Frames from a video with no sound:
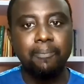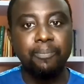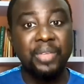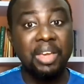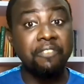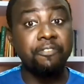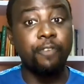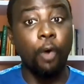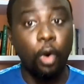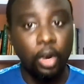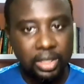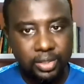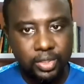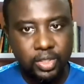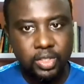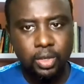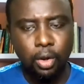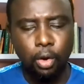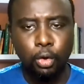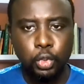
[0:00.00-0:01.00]
their
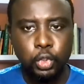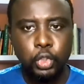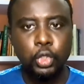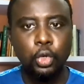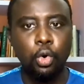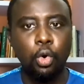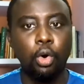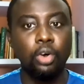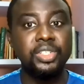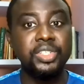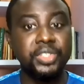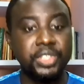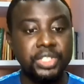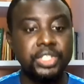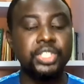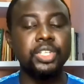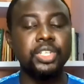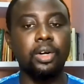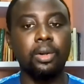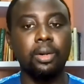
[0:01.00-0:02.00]
voice also on
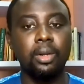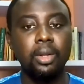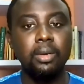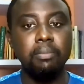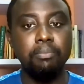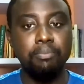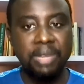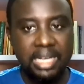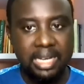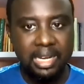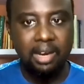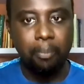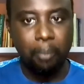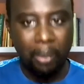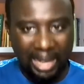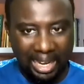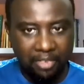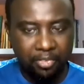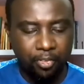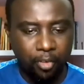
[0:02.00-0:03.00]
digital media
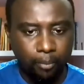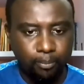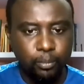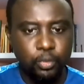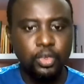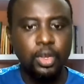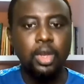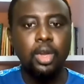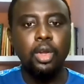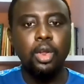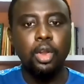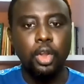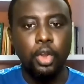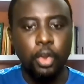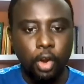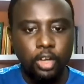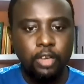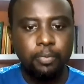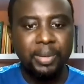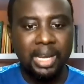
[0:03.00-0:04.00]
platforms,
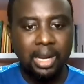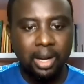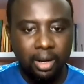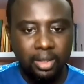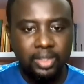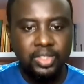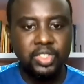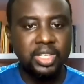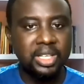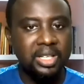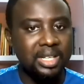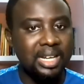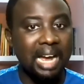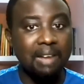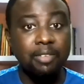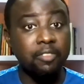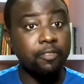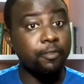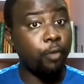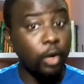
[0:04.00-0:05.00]
not because they didn't
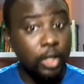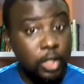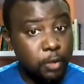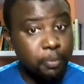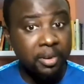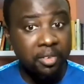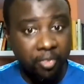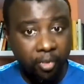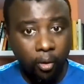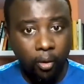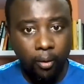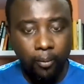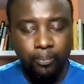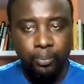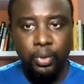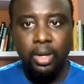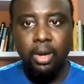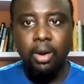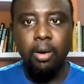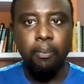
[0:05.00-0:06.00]
have a voice before,
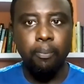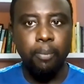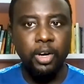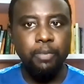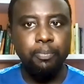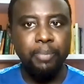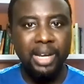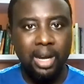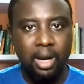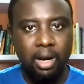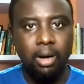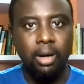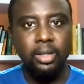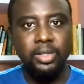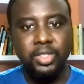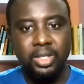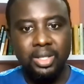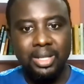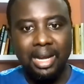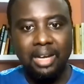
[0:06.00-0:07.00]
but
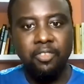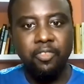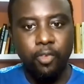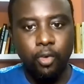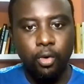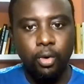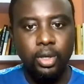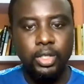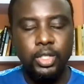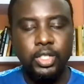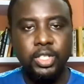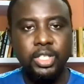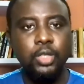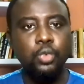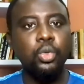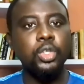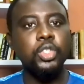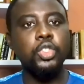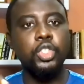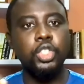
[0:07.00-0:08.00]
because that voice,
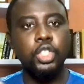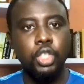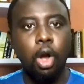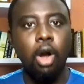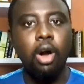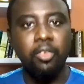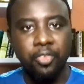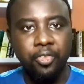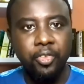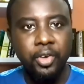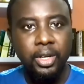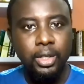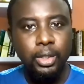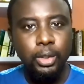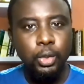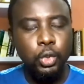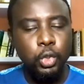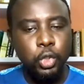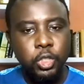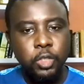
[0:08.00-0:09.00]
it was tough
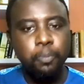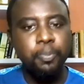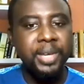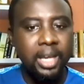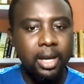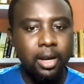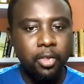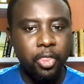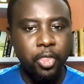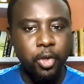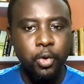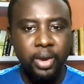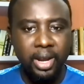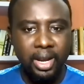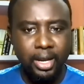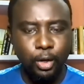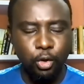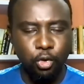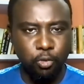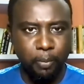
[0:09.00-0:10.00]
to speak through
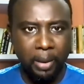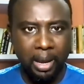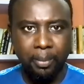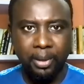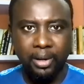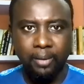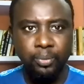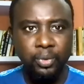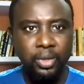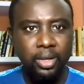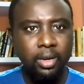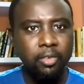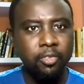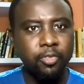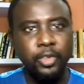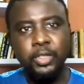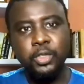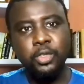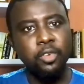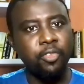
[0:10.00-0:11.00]
a newspaper.
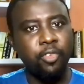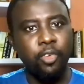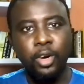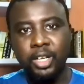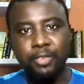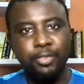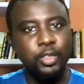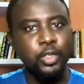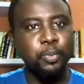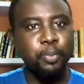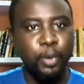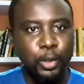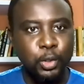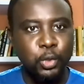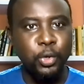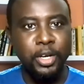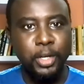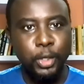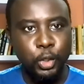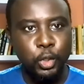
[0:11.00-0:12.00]
First of all, if you
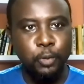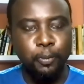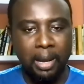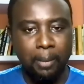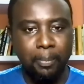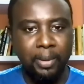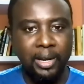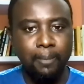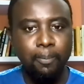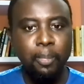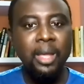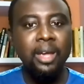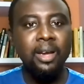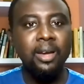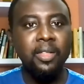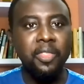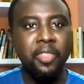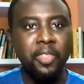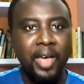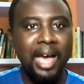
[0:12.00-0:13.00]
spoke to a newspaper,
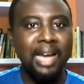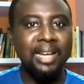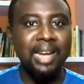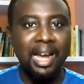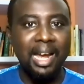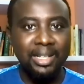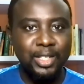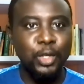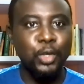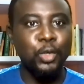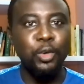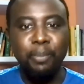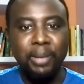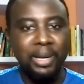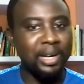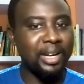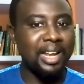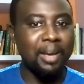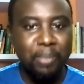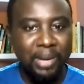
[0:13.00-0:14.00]
that article
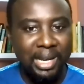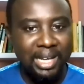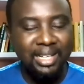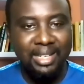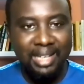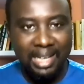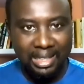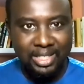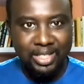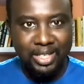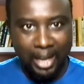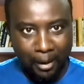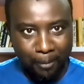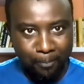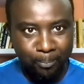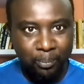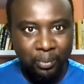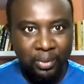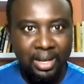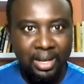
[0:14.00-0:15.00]
may not appear the next day.